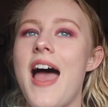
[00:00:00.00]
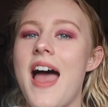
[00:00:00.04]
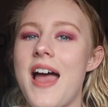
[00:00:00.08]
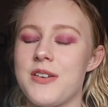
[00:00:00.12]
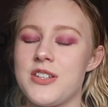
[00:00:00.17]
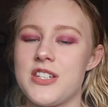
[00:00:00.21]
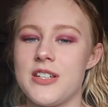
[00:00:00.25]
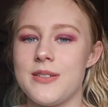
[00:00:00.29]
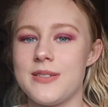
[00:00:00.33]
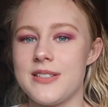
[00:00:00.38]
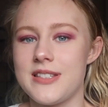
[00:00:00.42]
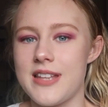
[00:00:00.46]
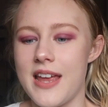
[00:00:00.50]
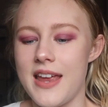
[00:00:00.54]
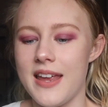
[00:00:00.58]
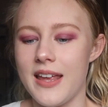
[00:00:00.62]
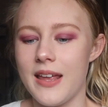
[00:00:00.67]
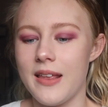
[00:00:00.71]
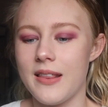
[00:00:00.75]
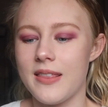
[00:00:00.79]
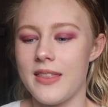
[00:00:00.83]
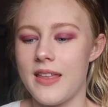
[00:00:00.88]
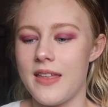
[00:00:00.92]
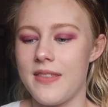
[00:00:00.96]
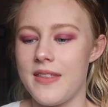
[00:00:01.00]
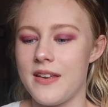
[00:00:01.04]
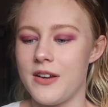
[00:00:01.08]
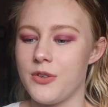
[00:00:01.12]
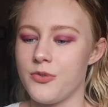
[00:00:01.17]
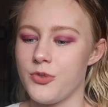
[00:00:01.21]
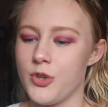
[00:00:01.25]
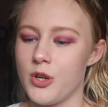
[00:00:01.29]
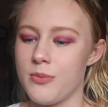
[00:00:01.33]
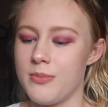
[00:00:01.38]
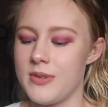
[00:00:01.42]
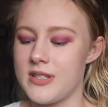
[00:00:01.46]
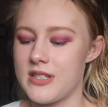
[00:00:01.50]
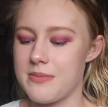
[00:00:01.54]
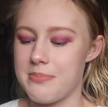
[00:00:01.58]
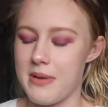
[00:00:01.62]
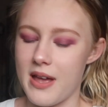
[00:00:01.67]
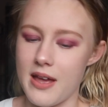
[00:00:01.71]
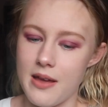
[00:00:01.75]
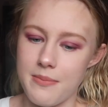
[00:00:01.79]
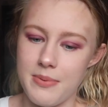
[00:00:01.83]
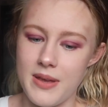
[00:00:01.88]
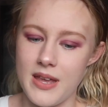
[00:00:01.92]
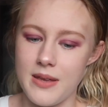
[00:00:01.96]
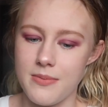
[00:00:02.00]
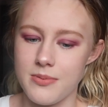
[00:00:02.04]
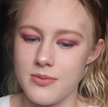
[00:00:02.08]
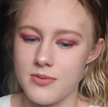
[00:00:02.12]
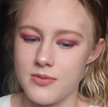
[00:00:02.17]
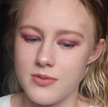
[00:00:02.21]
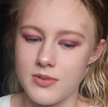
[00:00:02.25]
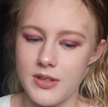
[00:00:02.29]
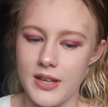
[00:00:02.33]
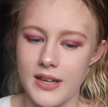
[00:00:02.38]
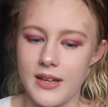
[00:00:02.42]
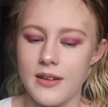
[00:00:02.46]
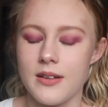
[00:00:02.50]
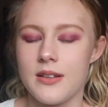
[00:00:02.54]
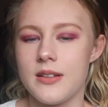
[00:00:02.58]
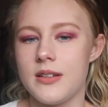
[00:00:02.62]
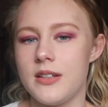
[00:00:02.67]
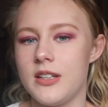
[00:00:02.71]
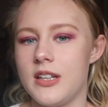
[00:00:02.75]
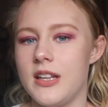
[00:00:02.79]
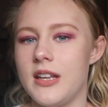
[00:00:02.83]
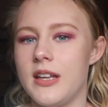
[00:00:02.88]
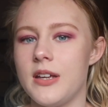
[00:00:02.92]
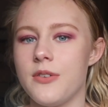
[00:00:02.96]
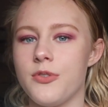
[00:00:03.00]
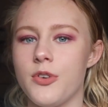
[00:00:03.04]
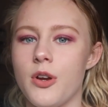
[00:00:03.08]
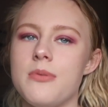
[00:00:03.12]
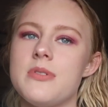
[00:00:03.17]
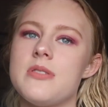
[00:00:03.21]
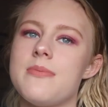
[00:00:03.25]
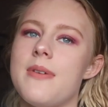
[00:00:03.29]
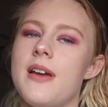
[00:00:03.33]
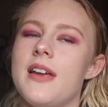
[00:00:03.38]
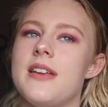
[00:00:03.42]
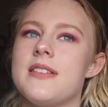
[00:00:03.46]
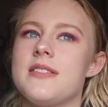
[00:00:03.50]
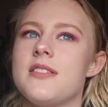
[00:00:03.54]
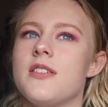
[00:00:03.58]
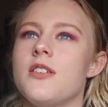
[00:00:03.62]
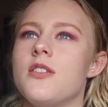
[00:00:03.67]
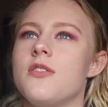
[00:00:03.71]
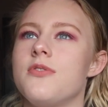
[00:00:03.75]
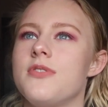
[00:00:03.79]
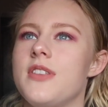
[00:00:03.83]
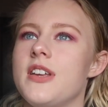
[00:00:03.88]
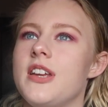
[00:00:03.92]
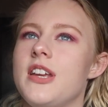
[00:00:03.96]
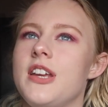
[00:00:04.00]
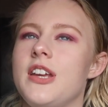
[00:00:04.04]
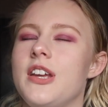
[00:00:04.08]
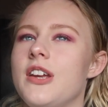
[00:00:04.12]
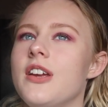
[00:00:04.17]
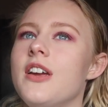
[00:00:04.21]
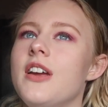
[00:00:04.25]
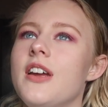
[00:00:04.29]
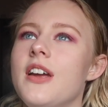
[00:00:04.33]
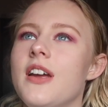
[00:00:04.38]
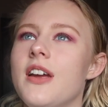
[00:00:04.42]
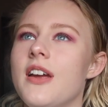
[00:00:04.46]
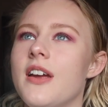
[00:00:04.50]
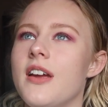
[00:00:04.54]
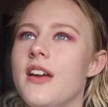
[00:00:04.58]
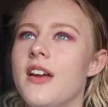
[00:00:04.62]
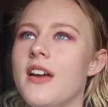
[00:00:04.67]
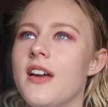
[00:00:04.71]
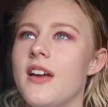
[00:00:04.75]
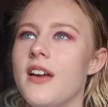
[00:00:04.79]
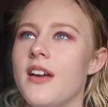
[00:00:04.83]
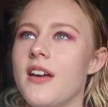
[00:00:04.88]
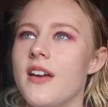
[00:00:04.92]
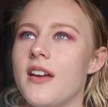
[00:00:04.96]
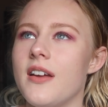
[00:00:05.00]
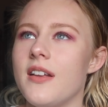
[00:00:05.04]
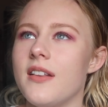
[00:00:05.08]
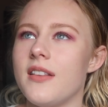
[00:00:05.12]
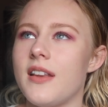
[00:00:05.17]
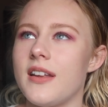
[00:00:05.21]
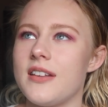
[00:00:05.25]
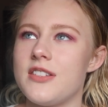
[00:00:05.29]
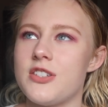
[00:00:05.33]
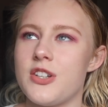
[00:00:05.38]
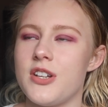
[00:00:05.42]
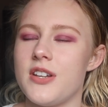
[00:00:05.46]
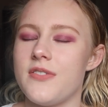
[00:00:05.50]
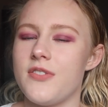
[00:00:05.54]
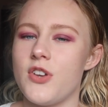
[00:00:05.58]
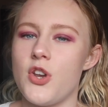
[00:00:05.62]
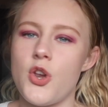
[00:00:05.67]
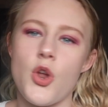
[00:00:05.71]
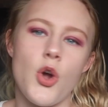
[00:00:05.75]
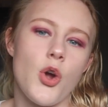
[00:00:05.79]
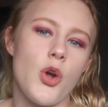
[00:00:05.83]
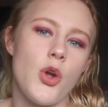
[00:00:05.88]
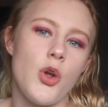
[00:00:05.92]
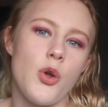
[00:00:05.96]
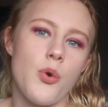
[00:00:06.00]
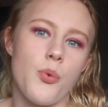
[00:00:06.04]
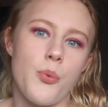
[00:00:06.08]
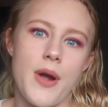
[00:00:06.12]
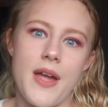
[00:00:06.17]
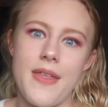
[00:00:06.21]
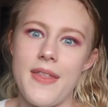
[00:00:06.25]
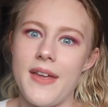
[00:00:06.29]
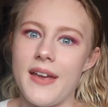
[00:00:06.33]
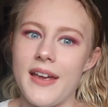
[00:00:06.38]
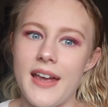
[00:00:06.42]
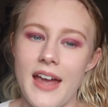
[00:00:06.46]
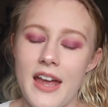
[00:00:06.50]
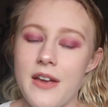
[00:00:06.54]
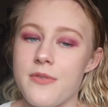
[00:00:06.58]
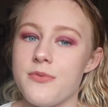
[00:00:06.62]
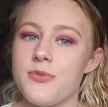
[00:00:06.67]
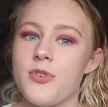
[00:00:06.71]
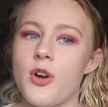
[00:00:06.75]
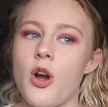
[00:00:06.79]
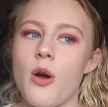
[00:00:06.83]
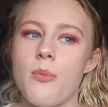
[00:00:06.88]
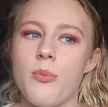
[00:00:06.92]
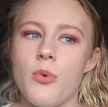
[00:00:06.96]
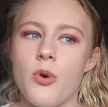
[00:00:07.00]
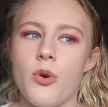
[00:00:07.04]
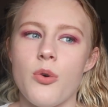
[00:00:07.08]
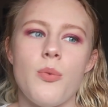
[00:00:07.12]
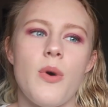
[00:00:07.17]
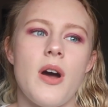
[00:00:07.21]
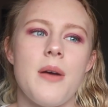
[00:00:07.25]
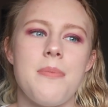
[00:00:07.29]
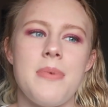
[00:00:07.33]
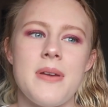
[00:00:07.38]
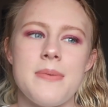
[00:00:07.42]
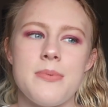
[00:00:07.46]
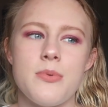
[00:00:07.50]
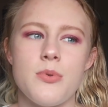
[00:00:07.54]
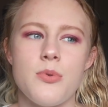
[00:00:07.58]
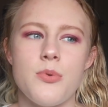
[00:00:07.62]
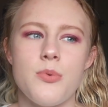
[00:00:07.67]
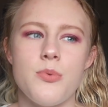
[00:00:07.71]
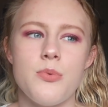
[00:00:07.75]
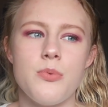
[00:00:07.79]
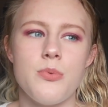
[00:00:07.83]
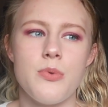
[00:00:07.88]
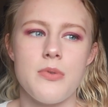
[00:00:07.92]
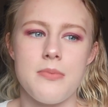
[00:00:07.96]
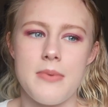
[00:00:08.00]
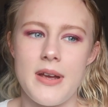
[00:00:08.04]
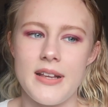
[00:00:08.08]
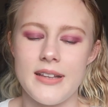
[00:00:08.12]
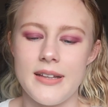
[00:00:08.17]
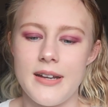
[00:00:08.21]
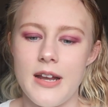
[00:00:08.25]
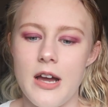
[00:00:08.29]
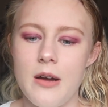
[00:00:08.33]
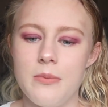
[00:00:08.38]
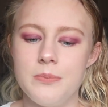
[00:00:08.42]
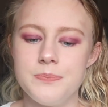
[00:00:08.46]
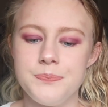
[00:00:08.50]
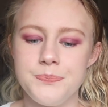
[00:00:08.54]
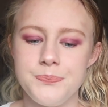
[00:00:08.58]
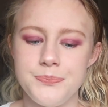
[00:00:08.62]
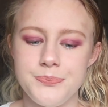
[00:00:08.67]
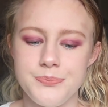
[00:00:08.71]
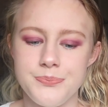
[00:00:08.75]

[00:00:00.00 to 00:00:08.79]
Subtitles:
And she was saying that there are rumours about people, like you hear rumours about yourself that you like don't even know where they came from or why people would make that up.